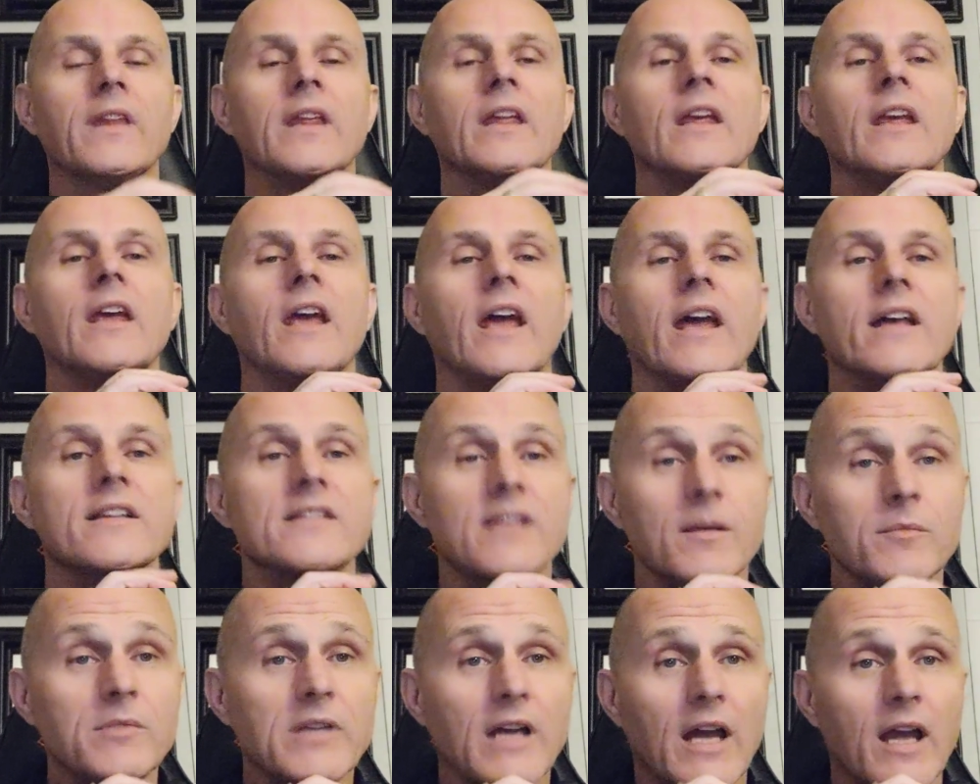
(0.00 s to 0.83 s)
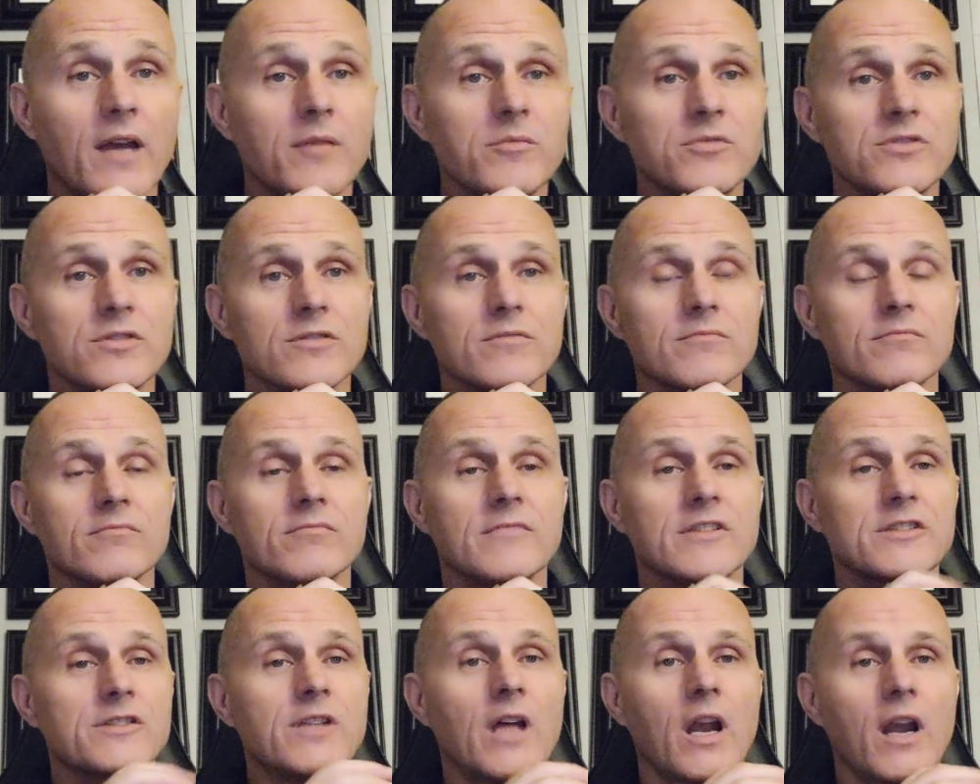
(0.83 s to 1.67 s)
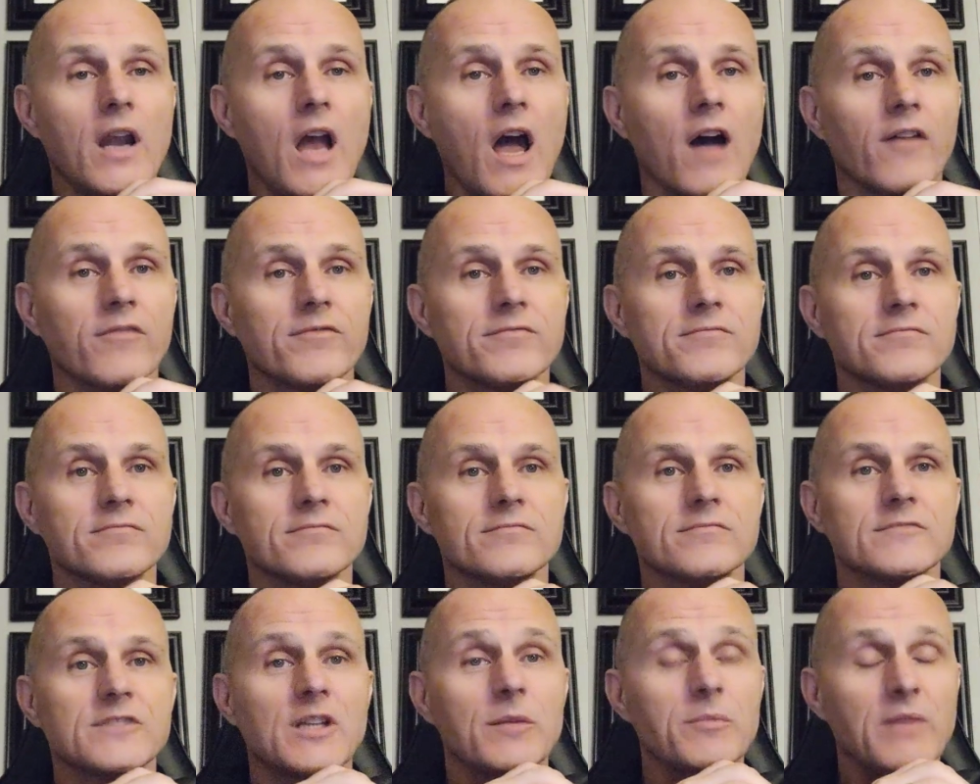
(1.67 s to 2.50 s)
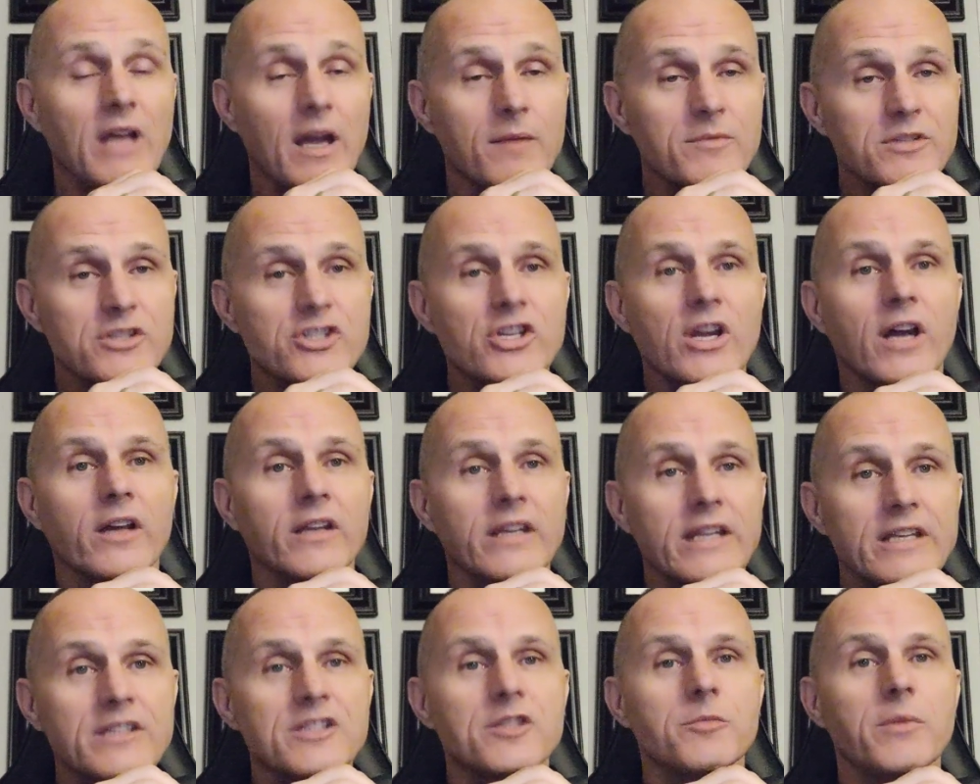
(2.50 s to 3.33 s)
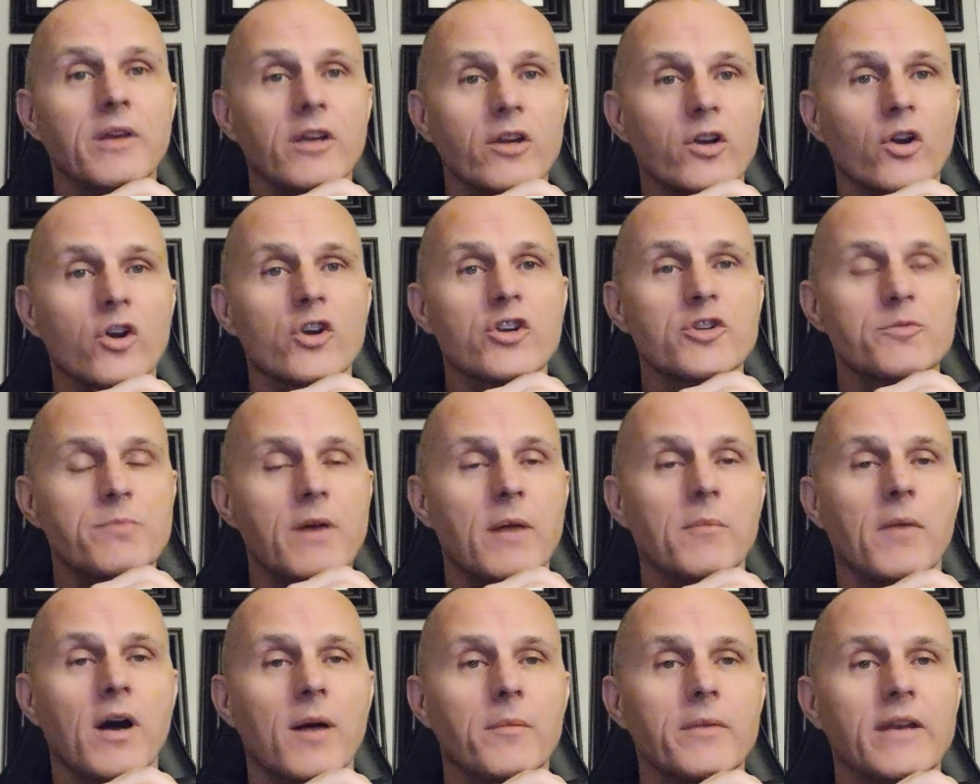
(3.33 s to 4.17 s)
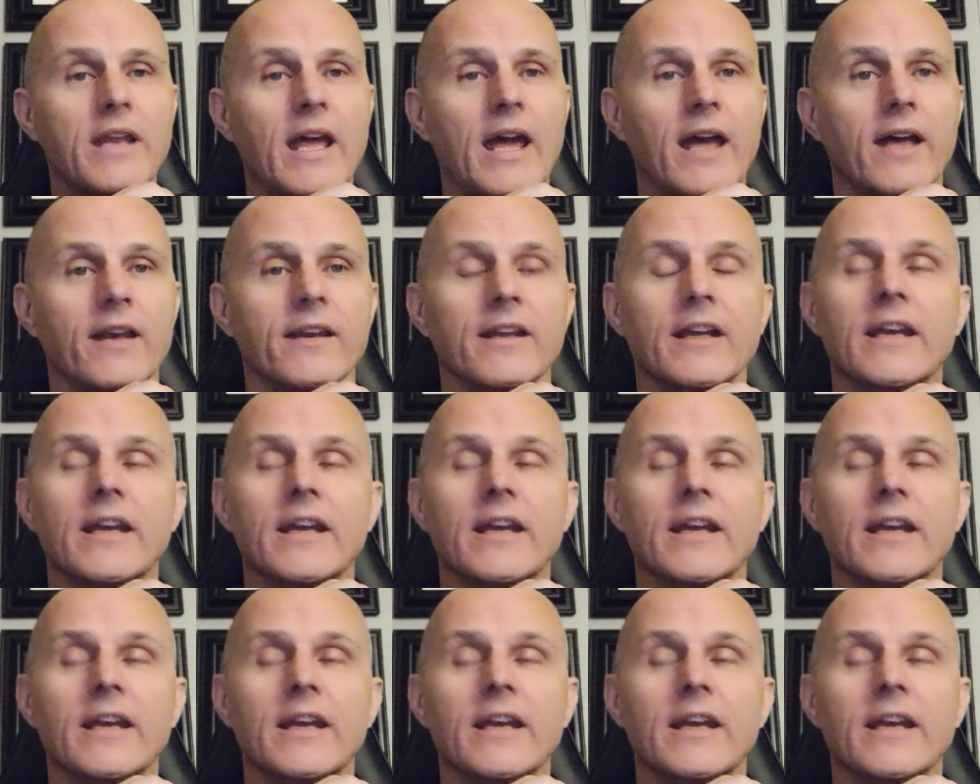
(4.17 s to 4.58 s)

And sometimes it's not enough. Sometimes the child needs to be encouraged by mom and dad.